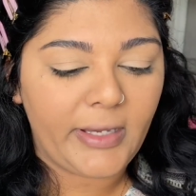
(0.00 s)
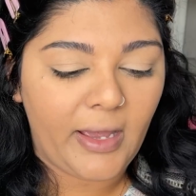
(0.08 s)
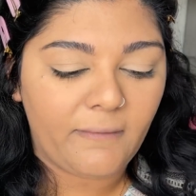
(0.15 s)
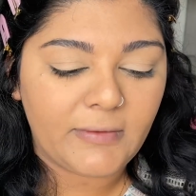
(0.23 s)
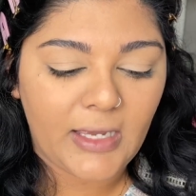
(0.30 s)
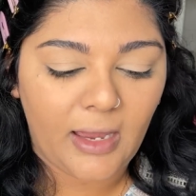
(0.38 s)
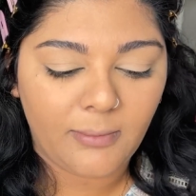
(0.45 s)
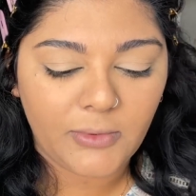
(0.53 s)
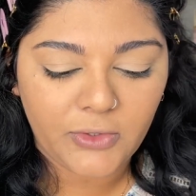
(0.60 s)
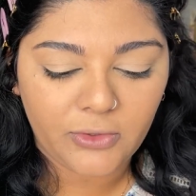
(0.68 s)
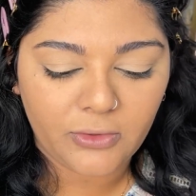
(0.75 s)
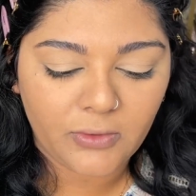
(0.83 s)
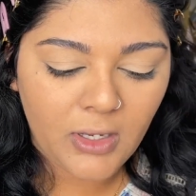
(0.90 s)
have time
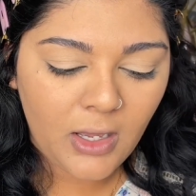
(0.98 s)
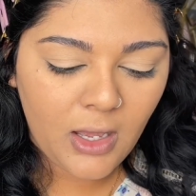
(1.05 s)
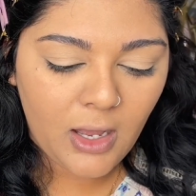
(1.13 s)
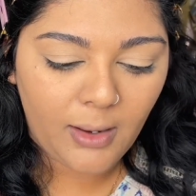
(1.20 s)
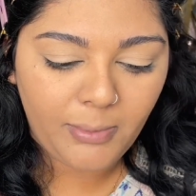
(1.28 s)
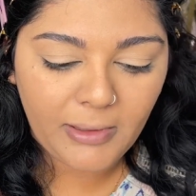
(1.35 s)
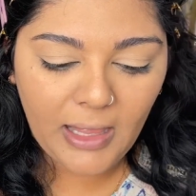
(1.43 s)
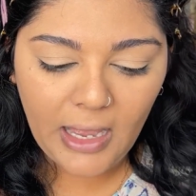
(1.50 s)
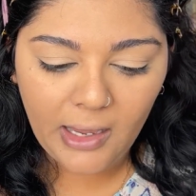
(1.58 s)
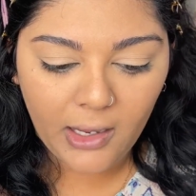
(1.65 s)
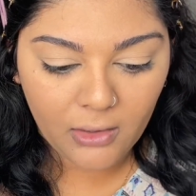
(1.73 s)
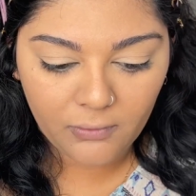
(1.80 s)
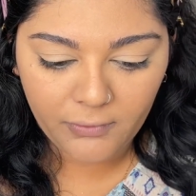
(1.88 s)
to apply
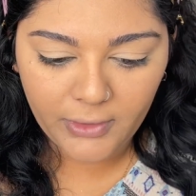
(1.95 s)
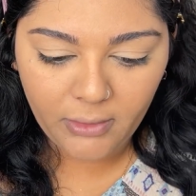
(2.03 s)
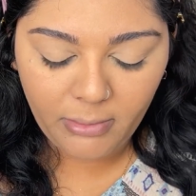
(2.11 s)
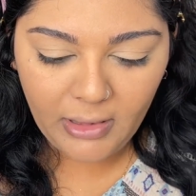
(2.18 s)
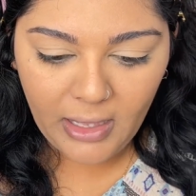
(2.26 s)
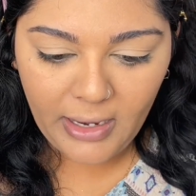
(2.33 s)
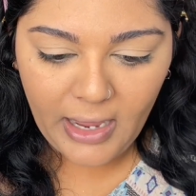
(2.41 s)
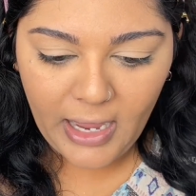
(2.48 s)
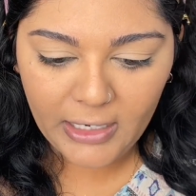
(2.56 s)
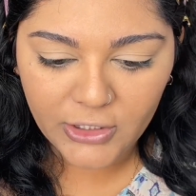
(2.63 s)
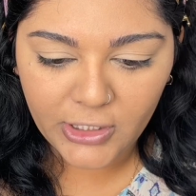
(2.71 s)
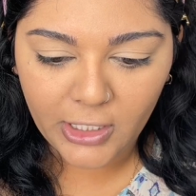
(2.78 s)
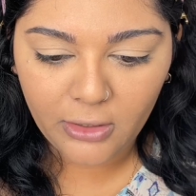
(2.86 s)
and reapply
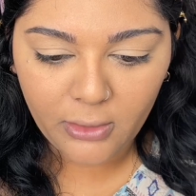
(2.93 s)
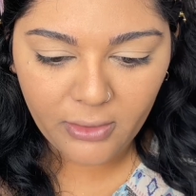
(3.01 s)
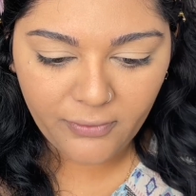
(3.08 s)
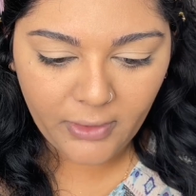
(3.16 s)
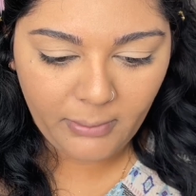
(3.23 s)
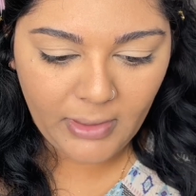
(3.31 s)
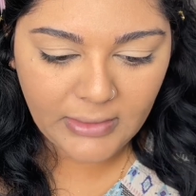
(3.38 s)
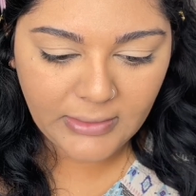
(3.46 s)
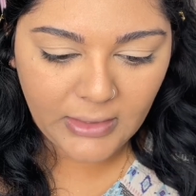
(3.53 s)
eyeshadow if I mess